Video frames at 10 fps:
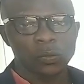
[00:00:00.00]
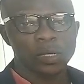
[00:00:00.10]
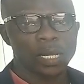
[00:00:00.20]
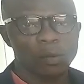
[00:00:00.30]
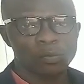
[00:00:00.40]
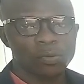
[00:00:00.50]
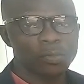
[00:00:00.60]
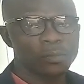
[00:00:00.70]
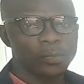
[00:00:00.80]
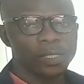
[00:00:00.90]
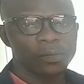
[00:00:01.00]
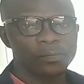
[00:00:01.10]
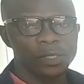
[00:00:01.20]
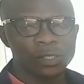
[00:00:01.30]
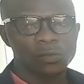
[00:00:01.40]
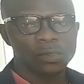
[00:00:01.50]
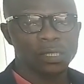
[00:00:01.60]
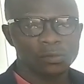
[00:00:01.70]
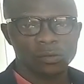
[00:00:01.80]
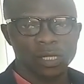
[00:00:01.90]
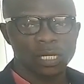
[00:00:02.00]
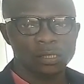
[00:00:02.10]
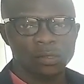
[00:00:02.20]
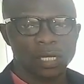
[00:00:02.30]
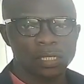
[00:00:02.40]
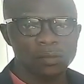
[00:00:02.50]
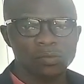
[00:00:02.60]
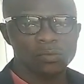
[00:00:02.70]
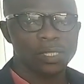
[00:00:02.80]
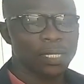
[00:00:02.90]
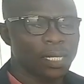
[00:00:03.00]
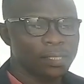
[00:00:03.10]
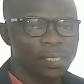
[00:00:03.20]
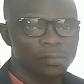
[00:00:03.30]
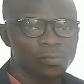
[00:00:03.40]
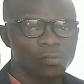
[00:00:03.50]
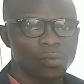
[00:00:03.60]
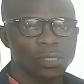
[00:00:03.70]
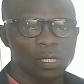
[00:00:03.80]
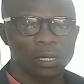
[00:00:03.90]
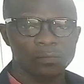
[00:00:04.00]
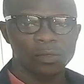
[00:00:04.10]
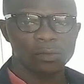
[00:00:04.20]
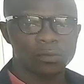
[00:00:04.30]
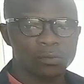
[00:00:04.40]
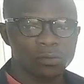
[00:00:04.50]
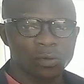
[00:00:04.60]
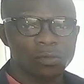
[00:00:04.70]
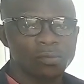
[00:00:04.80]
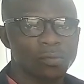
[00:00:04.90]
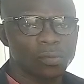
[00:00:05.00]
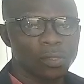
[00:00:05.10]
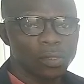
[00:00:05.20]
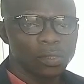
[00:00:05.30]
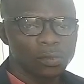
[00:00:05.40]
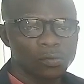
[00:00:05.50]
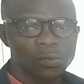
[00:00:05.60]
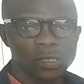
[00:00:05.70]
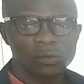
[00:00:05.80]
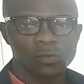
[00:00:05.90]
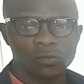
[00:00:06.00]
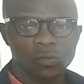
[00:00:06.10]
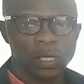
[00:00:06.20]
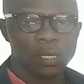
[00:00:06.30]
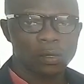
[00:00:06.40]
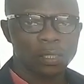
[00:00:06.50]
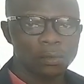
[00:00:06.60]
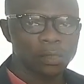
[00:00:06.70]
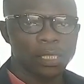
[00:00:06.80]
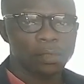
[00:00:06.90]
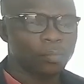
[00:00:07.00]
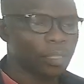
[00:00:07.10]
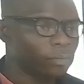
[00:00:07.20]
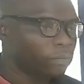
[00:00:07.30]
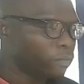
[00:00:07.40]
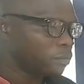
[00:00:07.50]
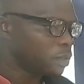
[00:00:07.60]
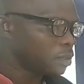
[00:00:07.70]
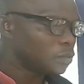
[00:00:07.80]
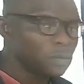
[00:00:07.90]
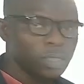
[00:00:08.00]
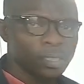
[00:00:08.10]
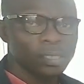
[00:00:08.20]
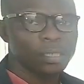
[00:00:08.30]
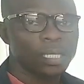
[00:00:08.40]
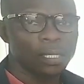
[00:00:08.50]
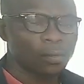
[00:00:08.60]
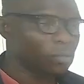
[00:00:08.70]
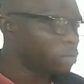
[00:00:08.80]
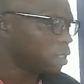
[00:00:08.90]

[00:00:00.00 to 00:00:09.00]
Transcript: we upload weekly videos so that you can able to get access to watch our videos, to also use it to work and get benefit from it. So this is Eric Auto